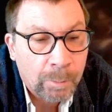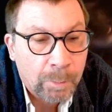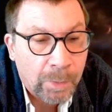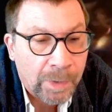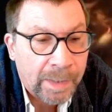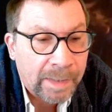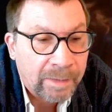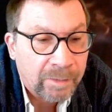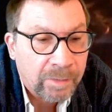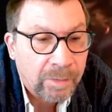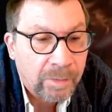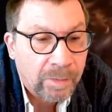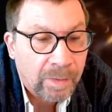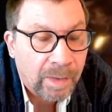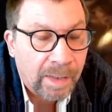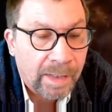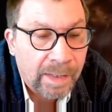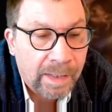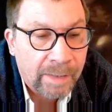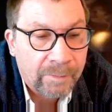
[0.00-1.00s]
branches that
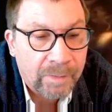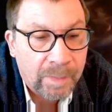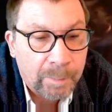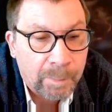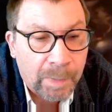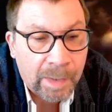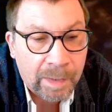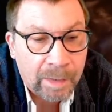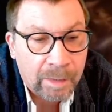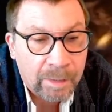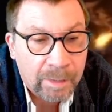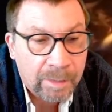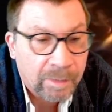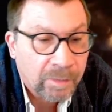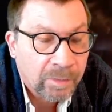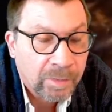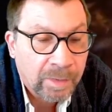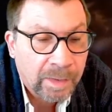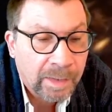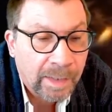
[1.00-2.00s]
I have in a pile.
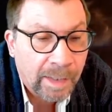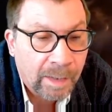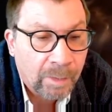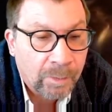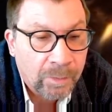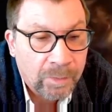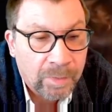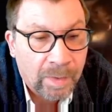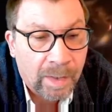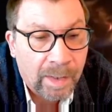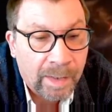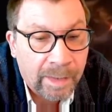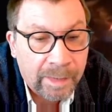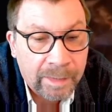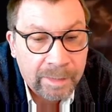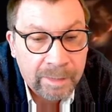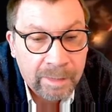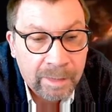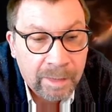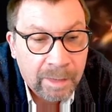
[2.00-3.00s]
It's sitting
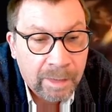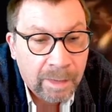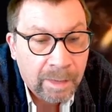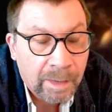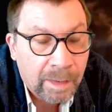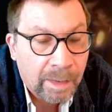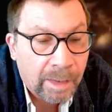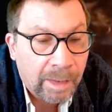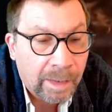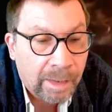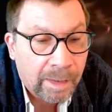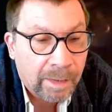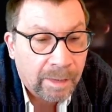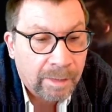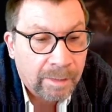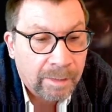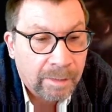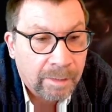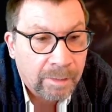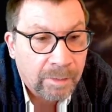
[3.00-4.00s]
outside,
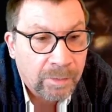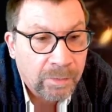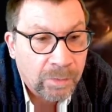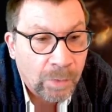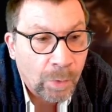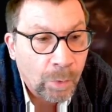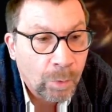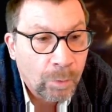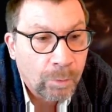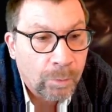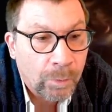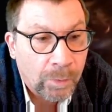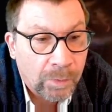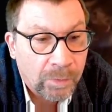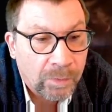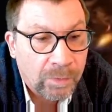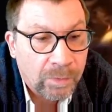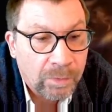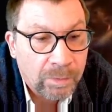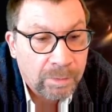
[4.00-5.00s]
and the stove
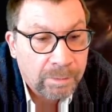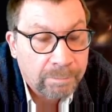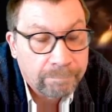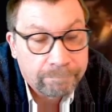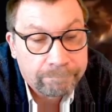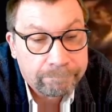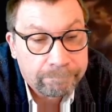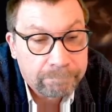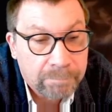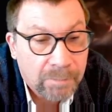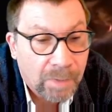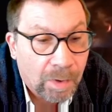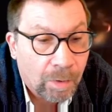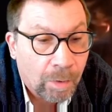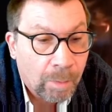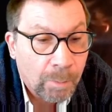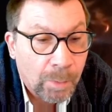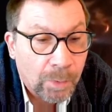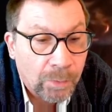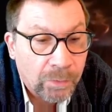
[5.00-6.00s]
was
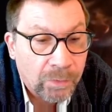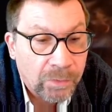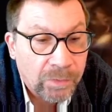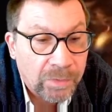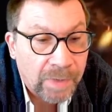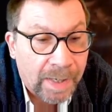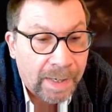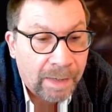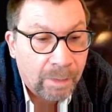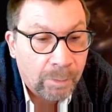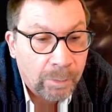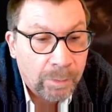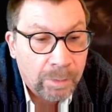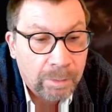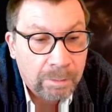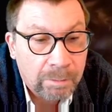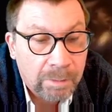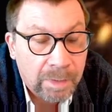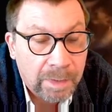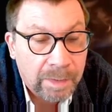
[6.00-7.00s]
almost
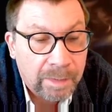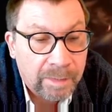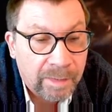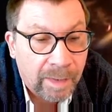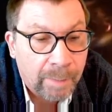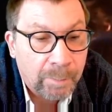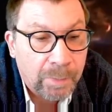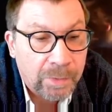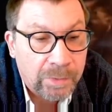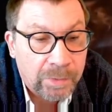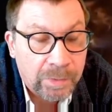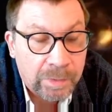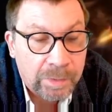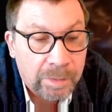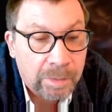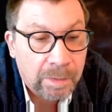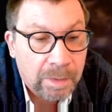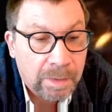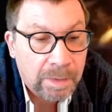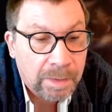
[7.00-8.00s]
down in
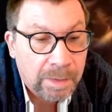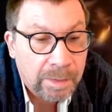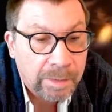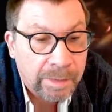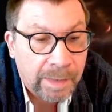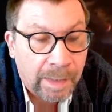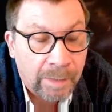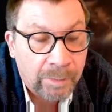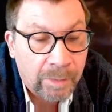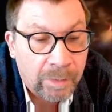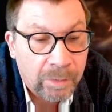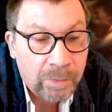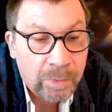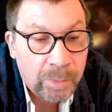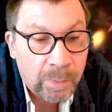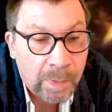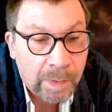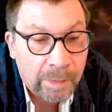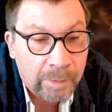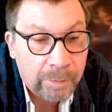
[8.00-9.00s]
temperature, down to
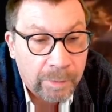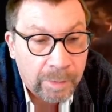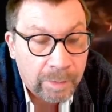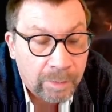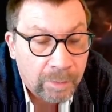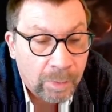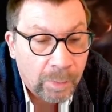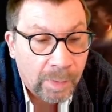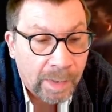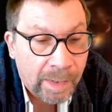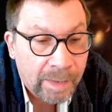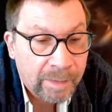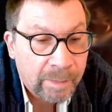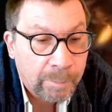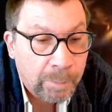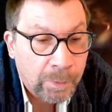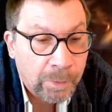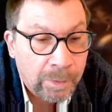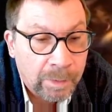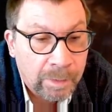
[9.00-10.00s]
200. So I had to
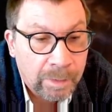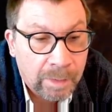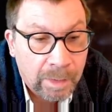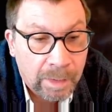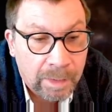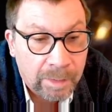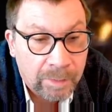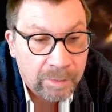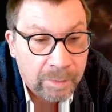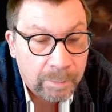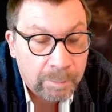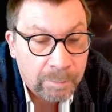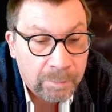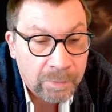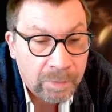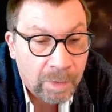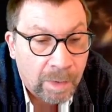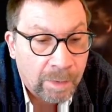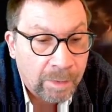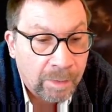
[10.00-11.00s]
put some
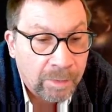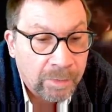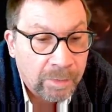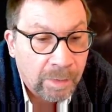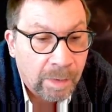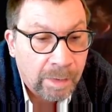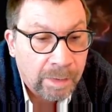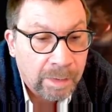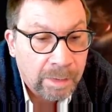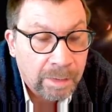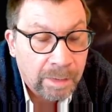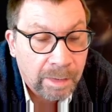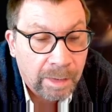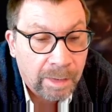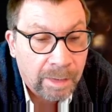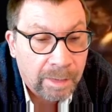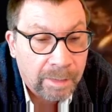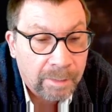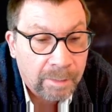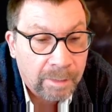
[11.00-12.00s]
sawdust on it
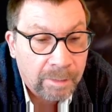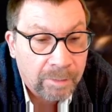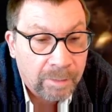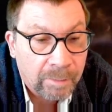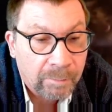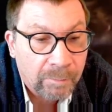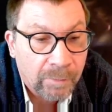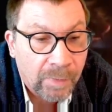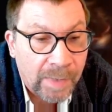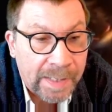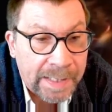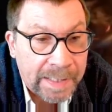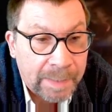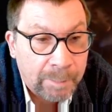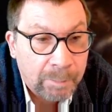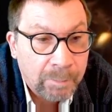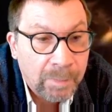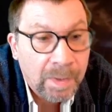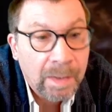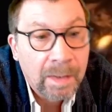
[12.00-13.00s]
and some
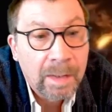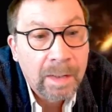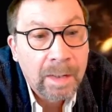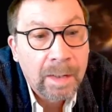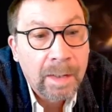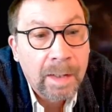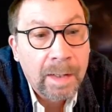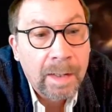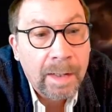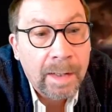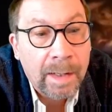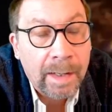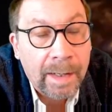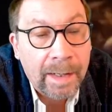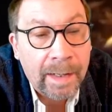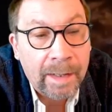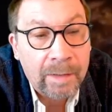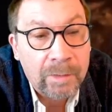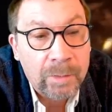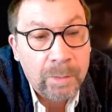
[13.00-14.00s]
flame.
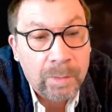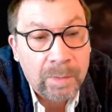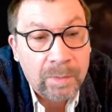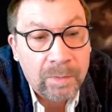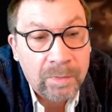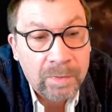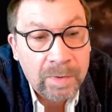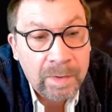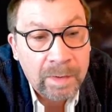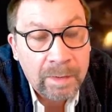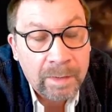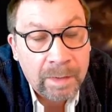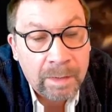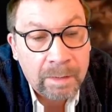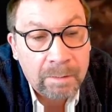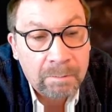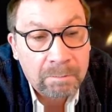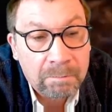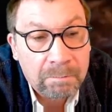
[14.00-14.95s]
And you can see that